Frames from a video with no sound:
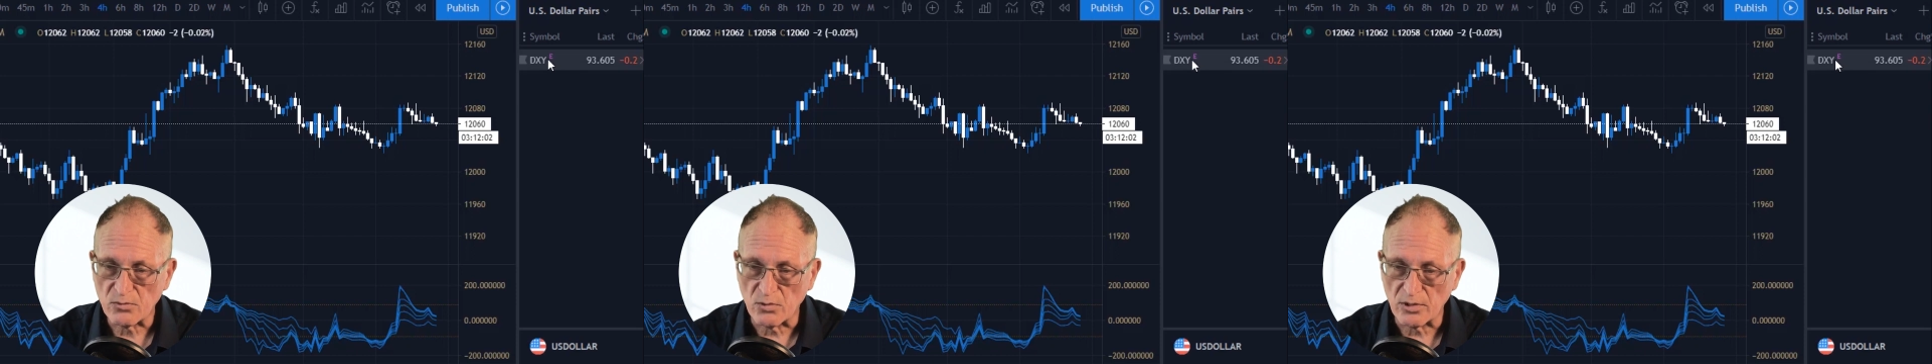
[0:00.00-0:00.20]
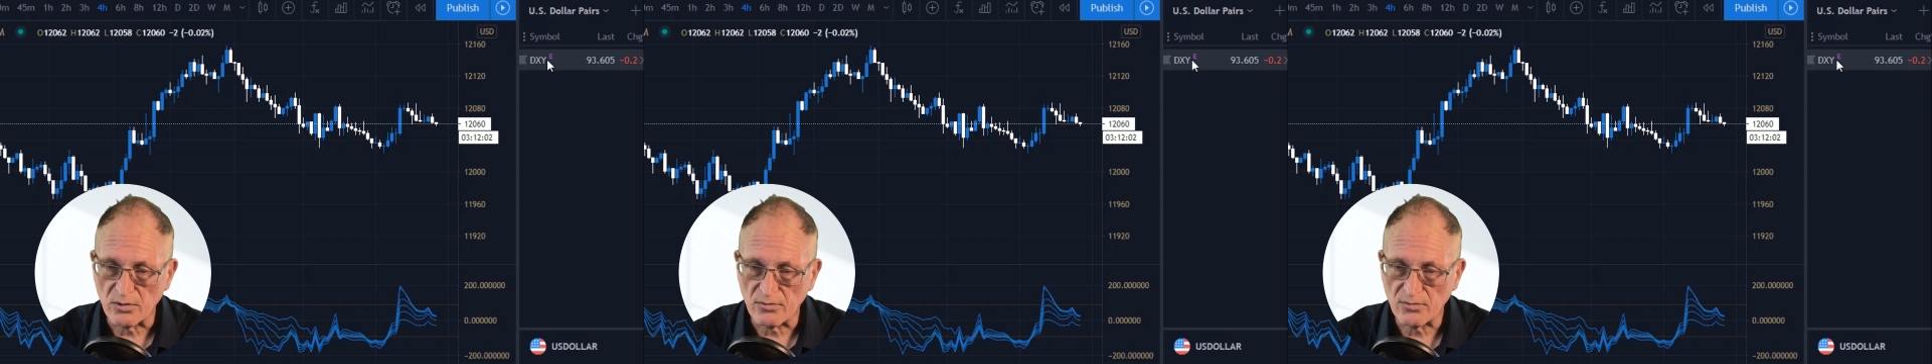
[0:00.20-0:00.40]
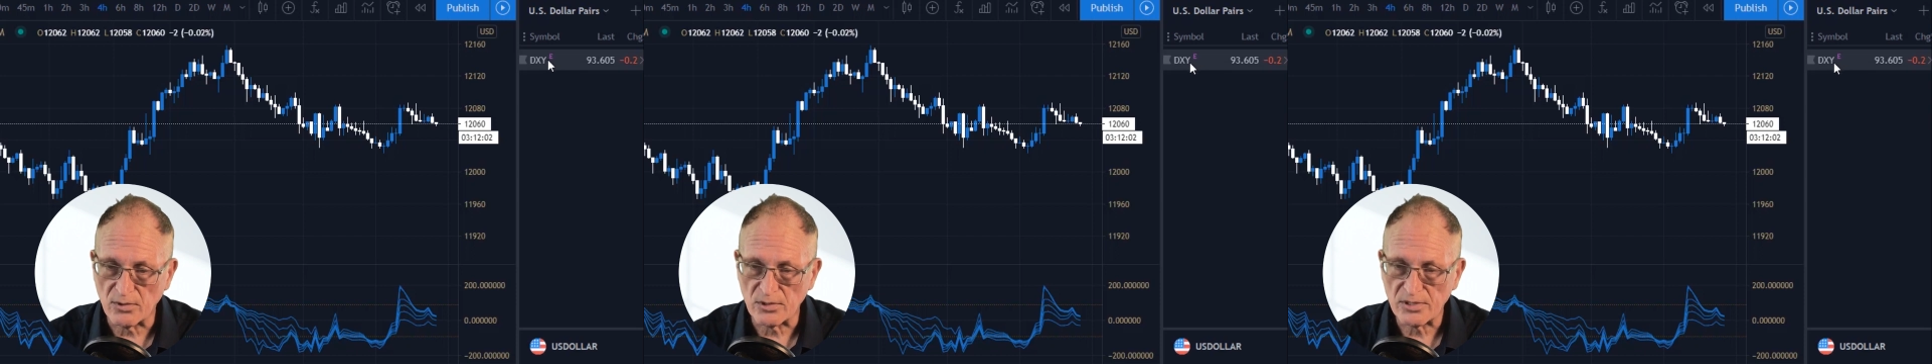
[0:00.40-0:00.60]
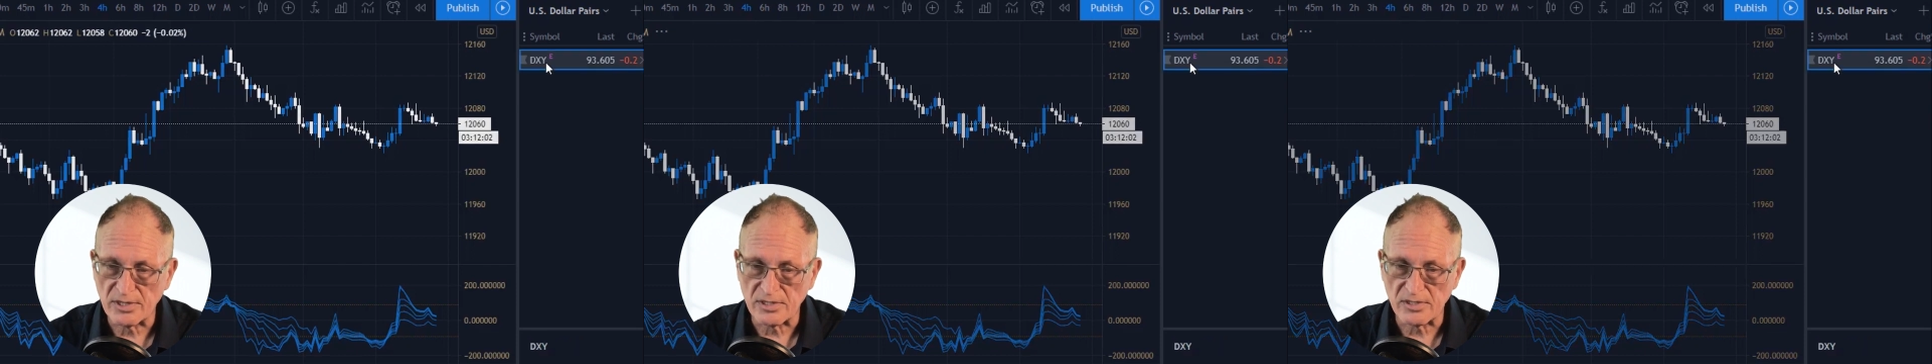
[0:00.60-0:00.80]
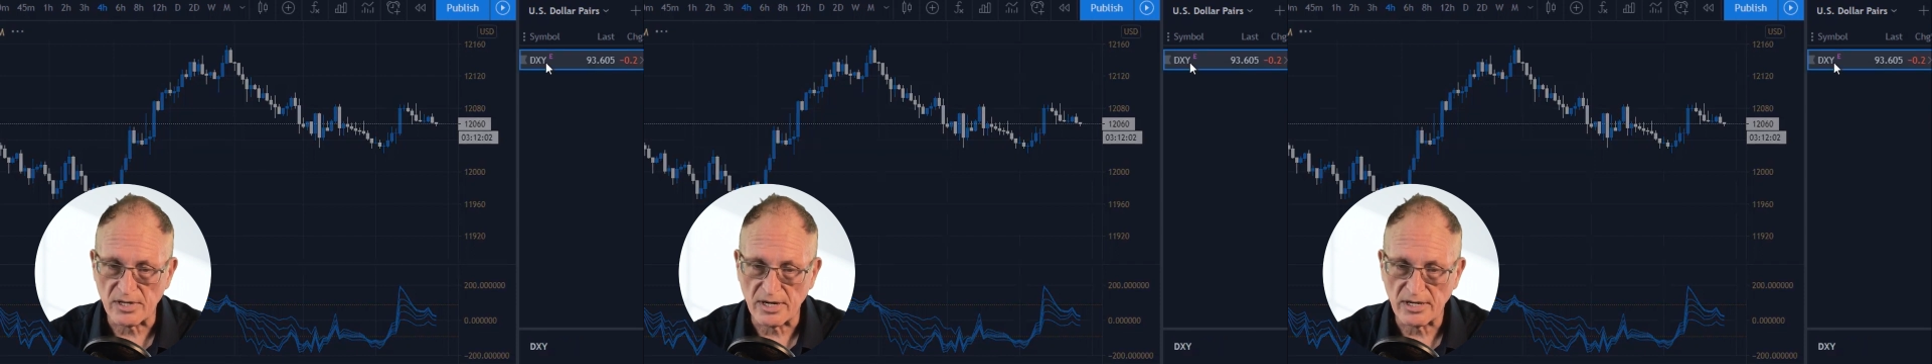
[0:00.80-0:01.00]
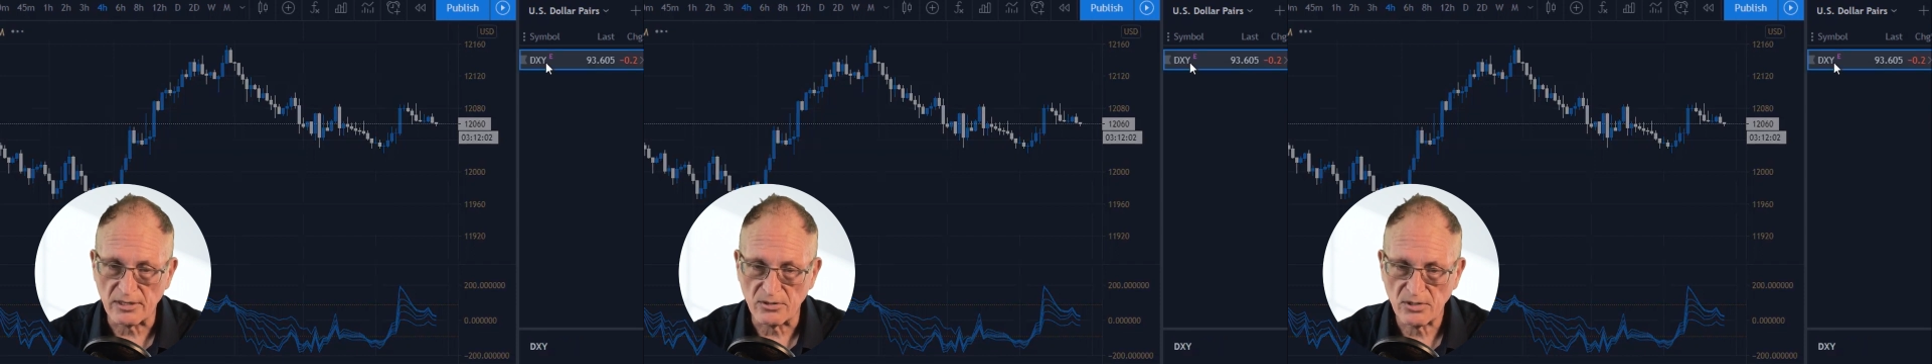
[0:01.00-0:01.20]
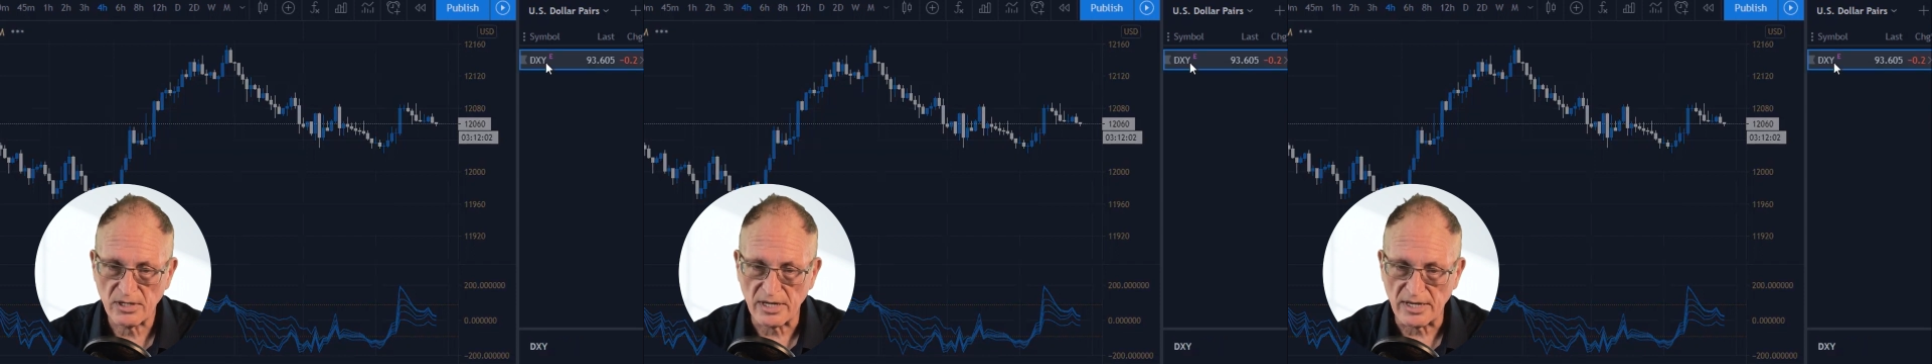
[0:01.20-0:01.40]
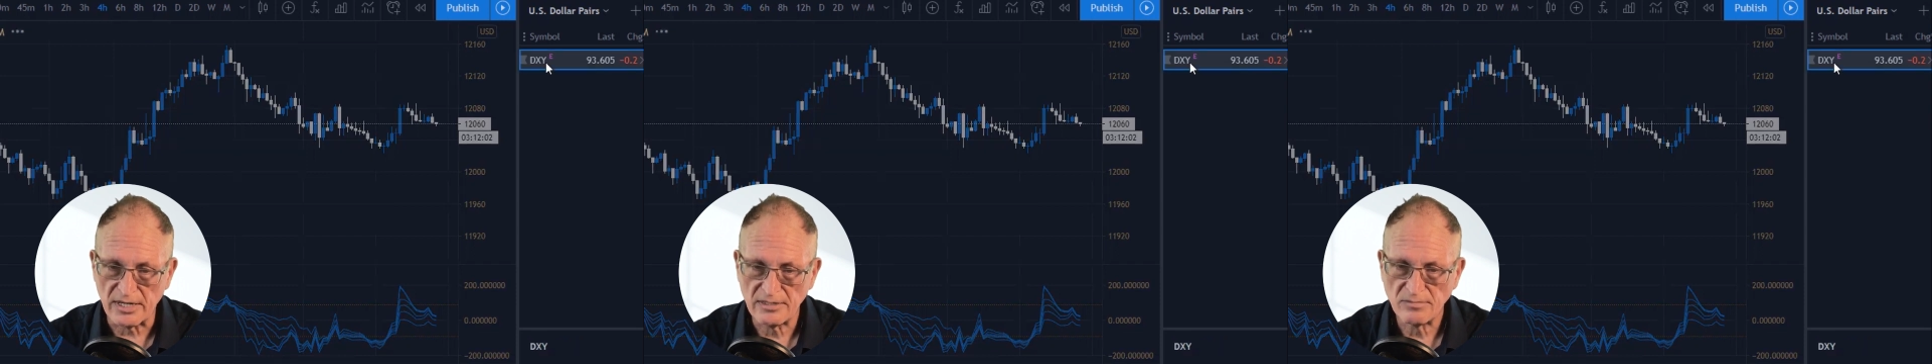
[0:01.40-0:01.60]
and it's one of the first things that I
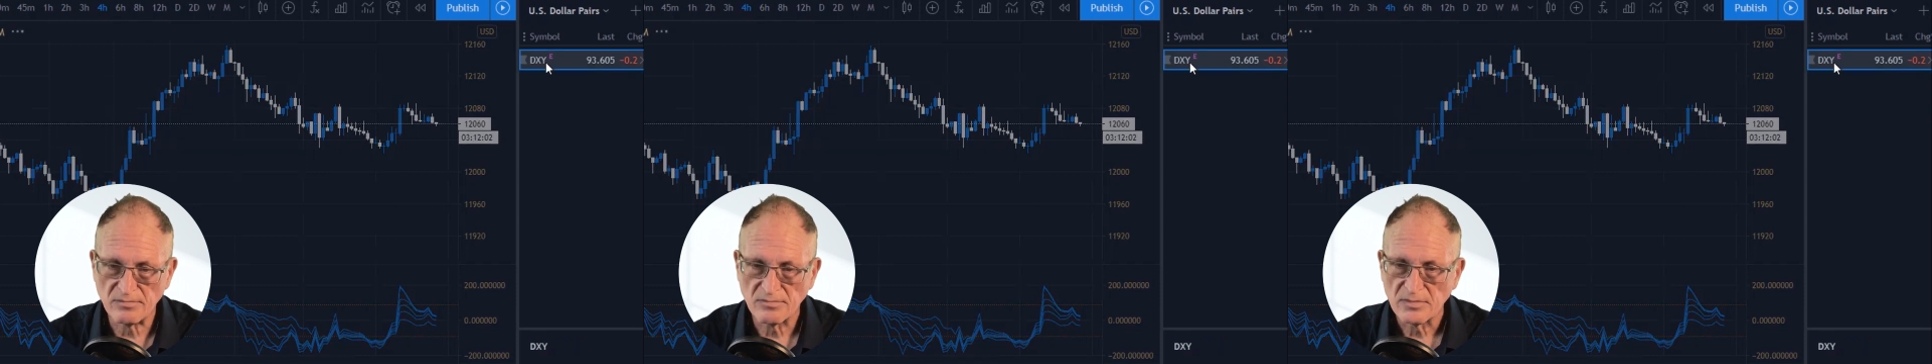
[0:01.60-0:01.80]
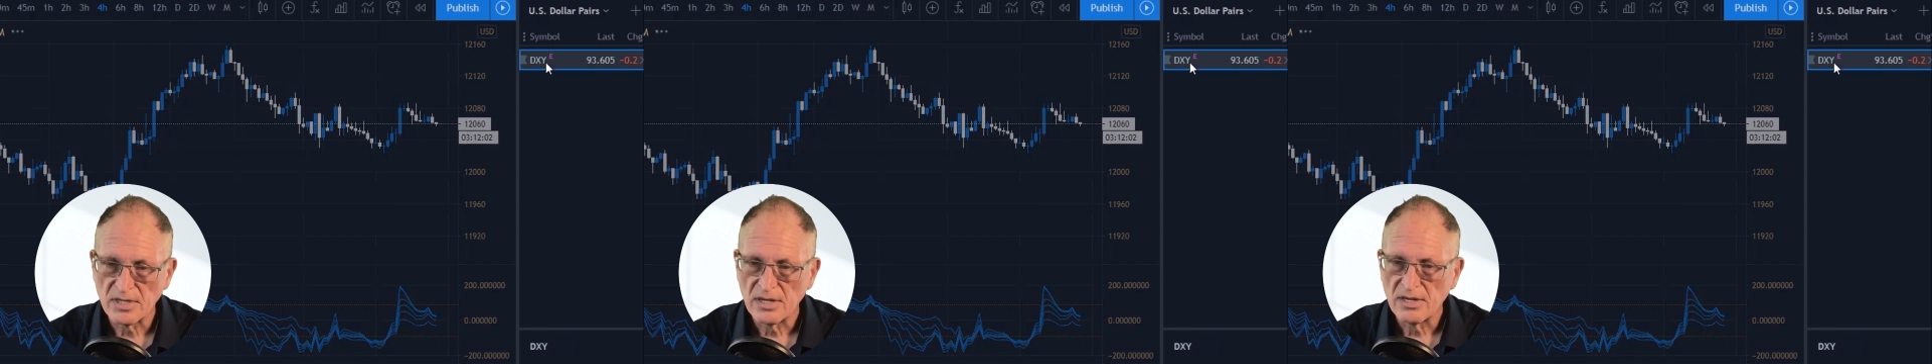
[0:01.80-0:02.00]
look at.